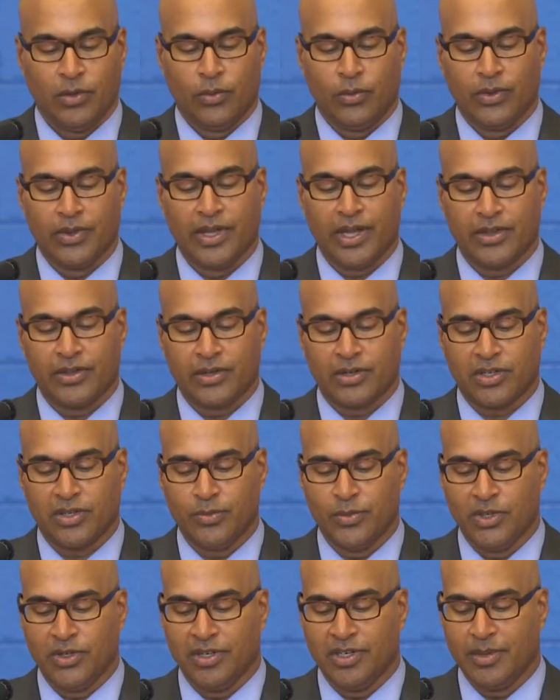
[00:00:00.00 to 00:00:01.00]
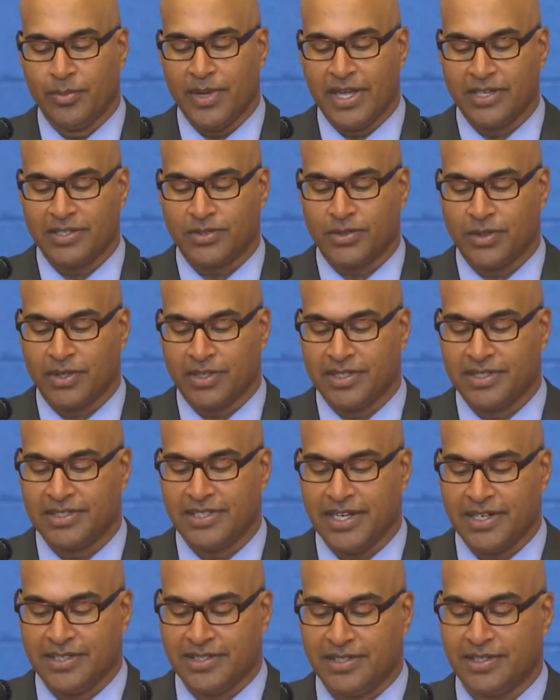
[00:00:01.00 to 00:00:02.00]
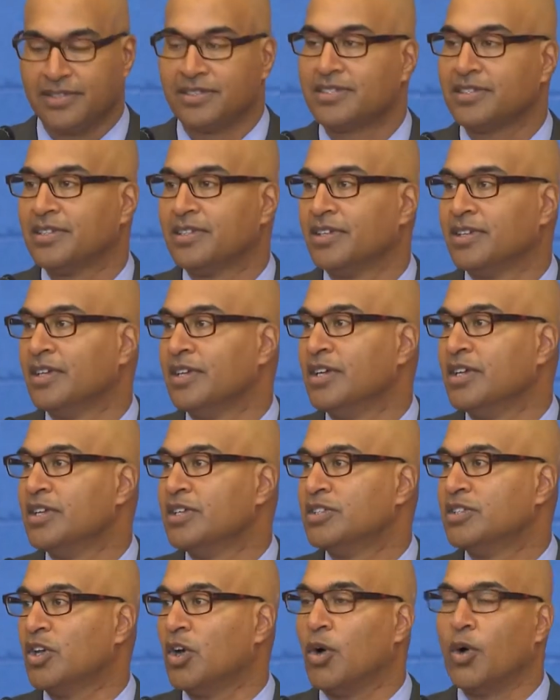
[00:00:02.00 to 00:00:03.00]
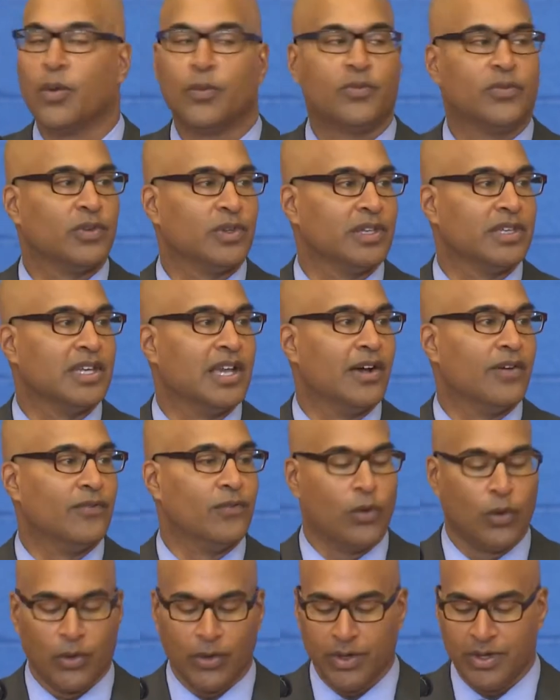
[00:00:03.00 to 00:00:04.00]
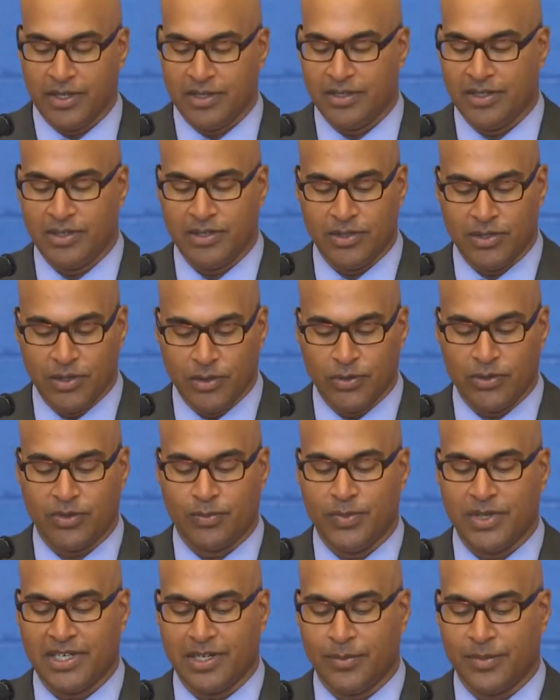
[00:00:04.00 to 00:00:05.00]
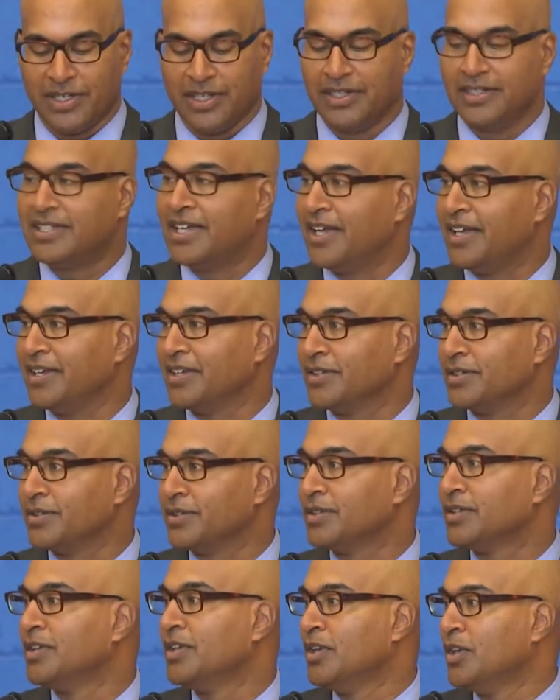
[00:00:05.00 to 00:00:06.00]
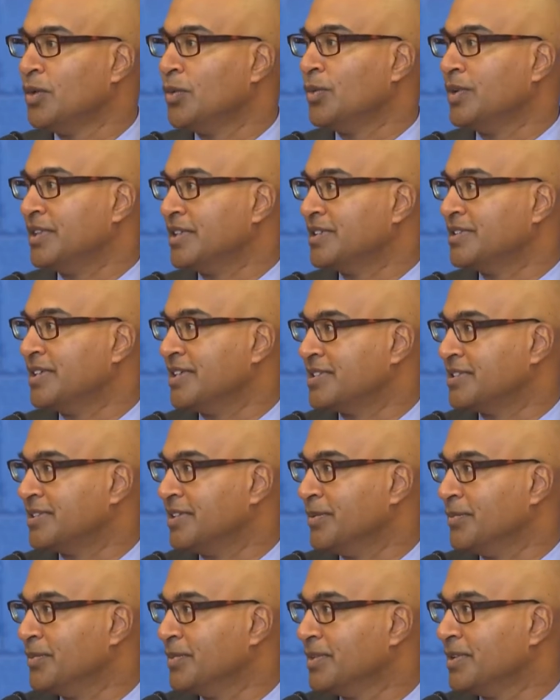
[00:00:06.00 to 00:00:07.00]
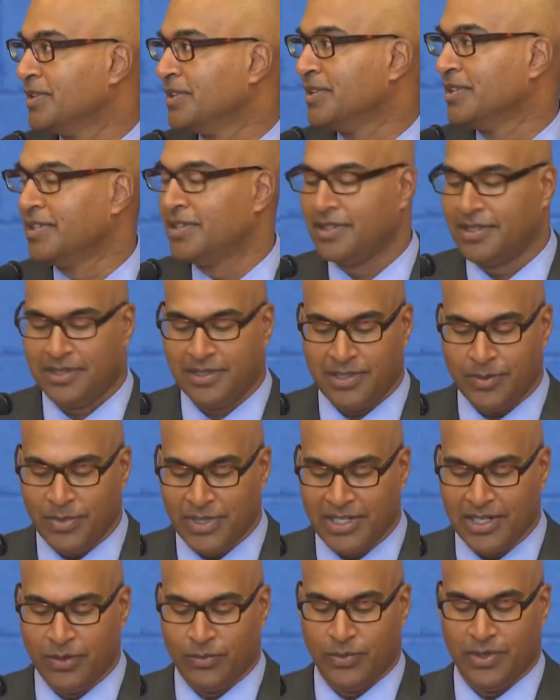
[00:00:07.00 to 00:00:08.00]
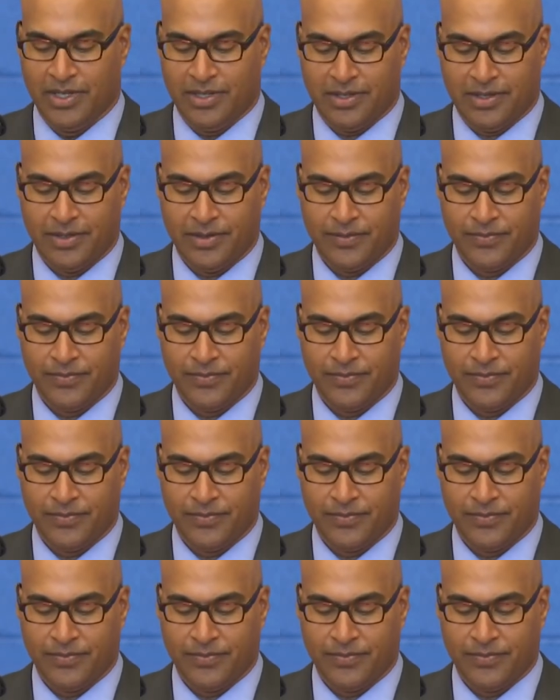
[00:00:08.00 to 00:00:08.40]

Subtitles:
with other community-based organizations to hopefully avoid youth becoming entangled with the system to begin with.